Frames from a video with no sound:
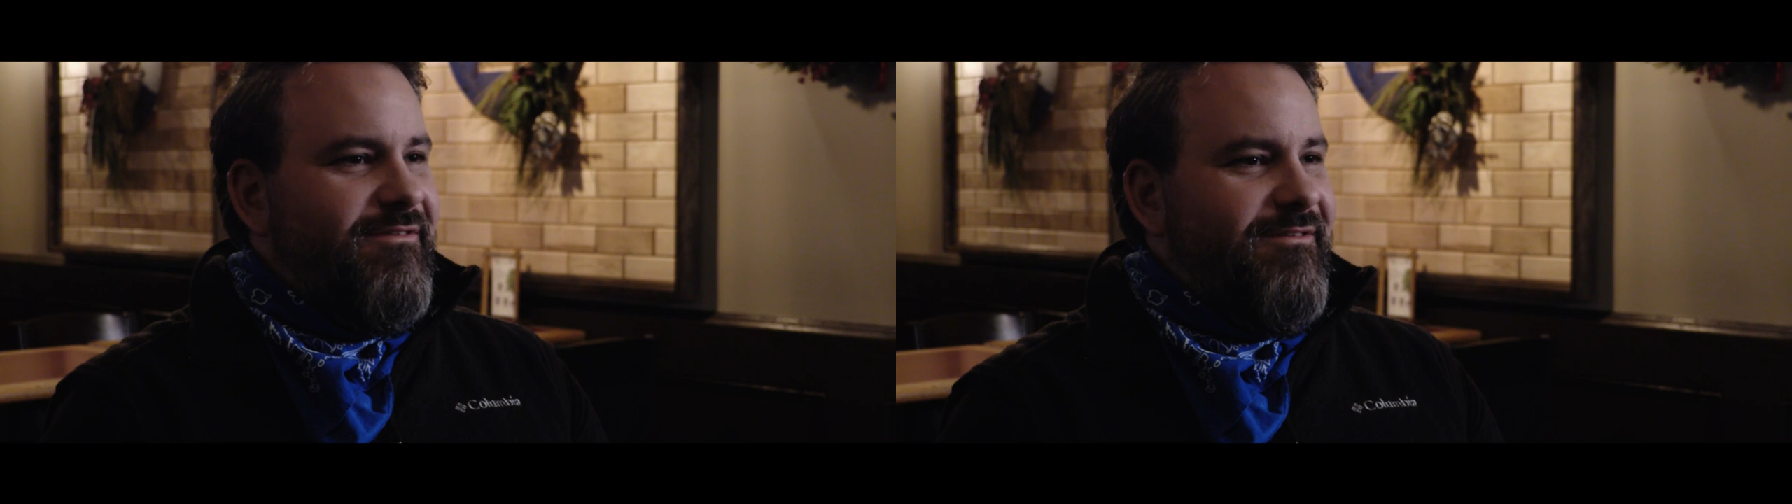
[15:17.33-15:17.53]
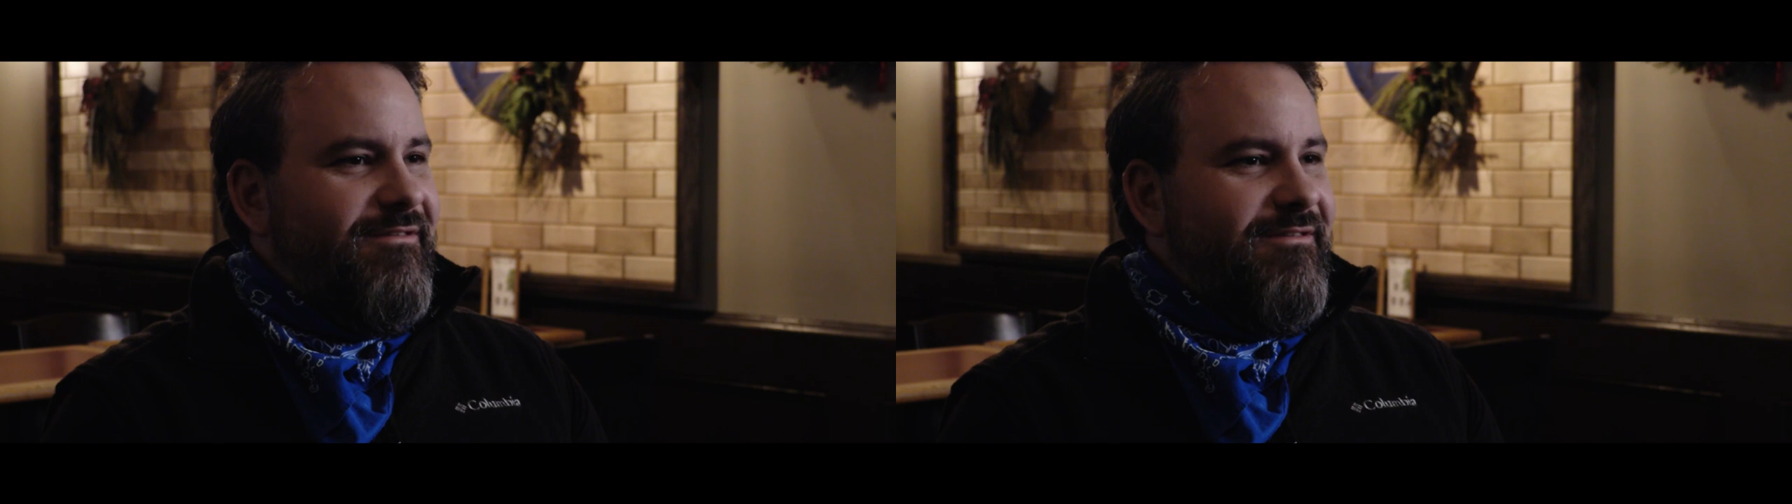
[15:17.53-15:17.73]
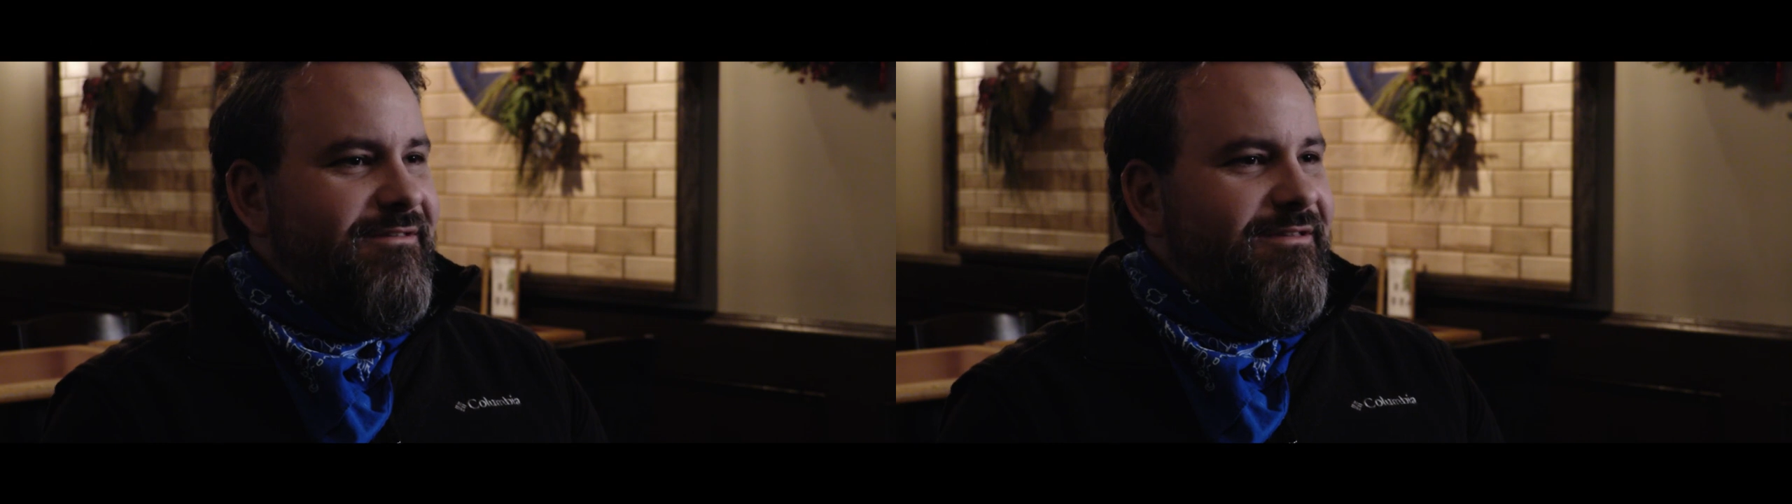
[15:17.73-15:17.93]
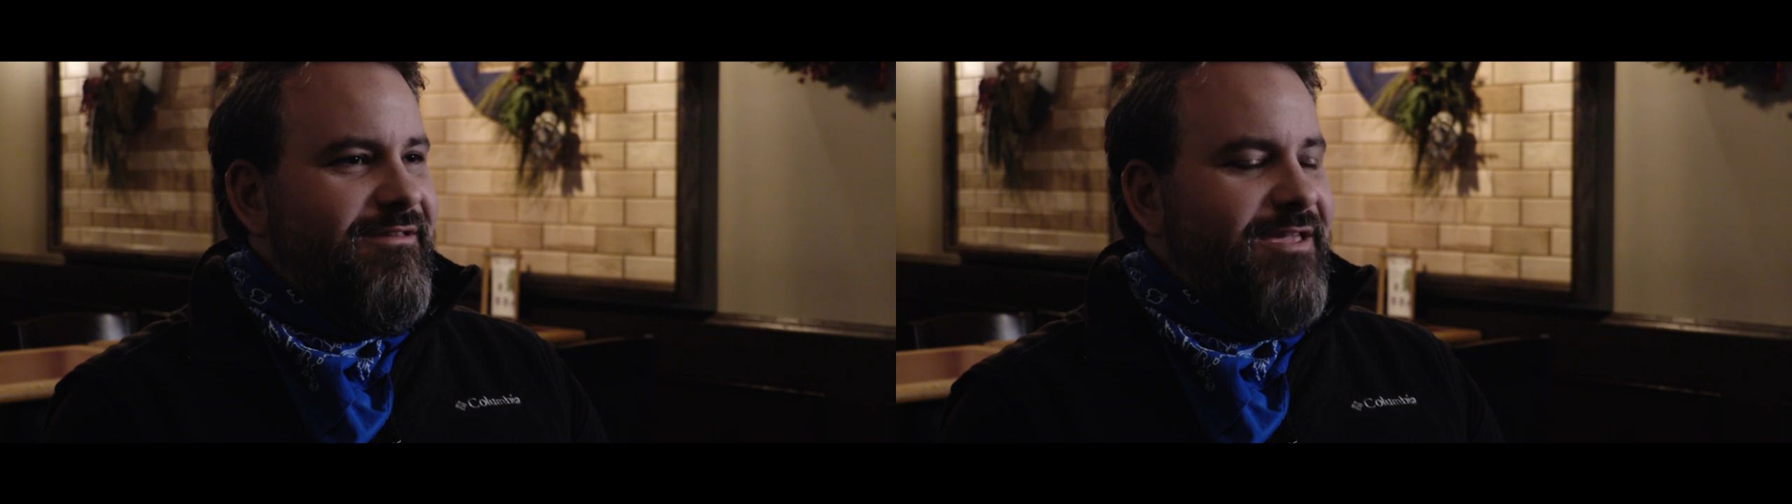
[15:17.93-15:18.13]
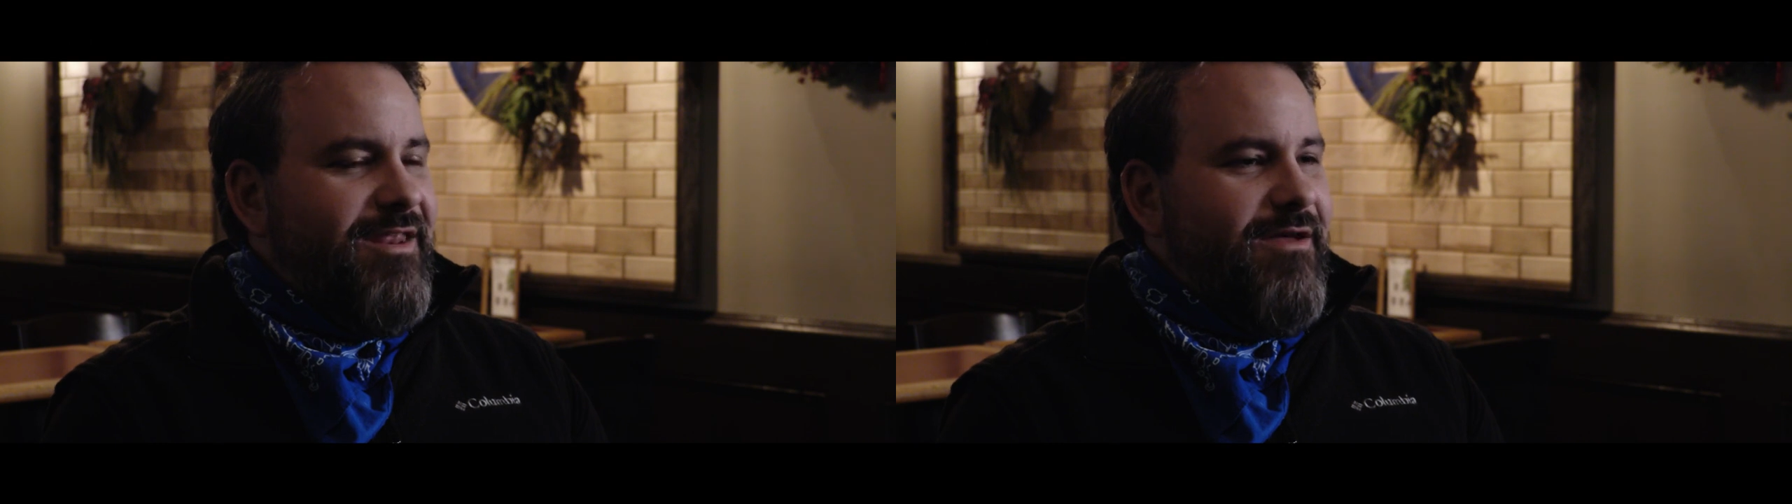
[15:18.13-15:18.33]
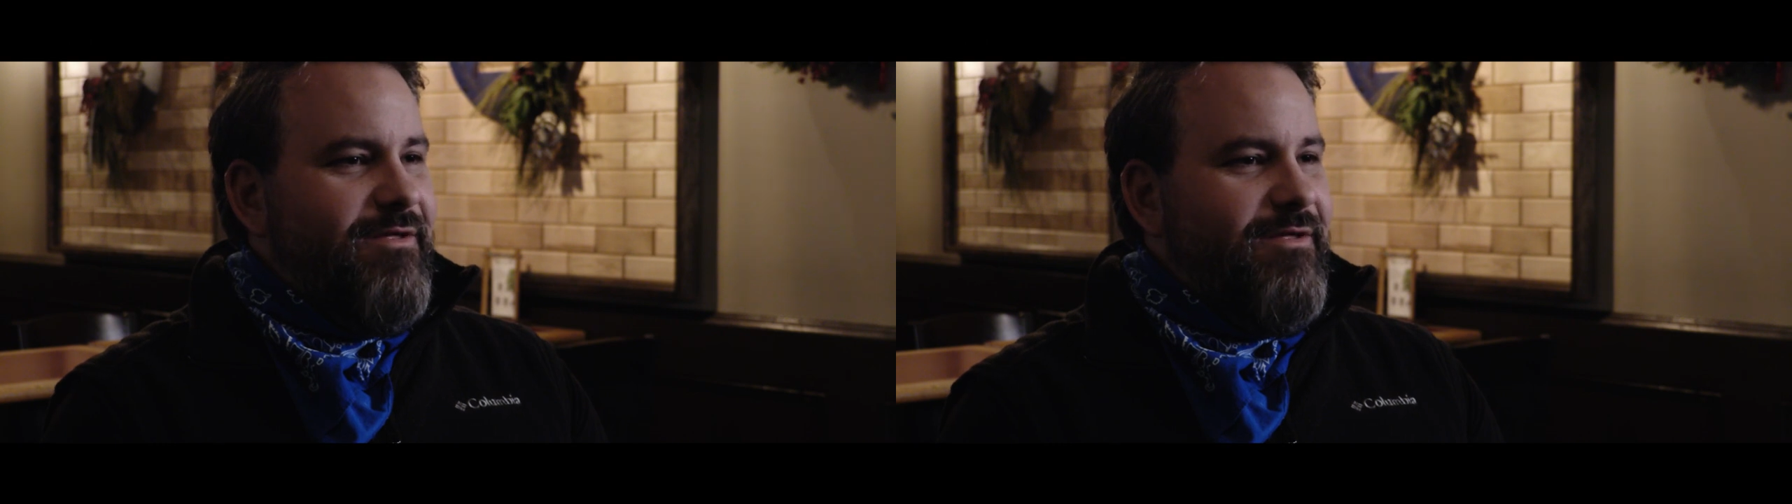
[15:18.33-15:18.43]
you know,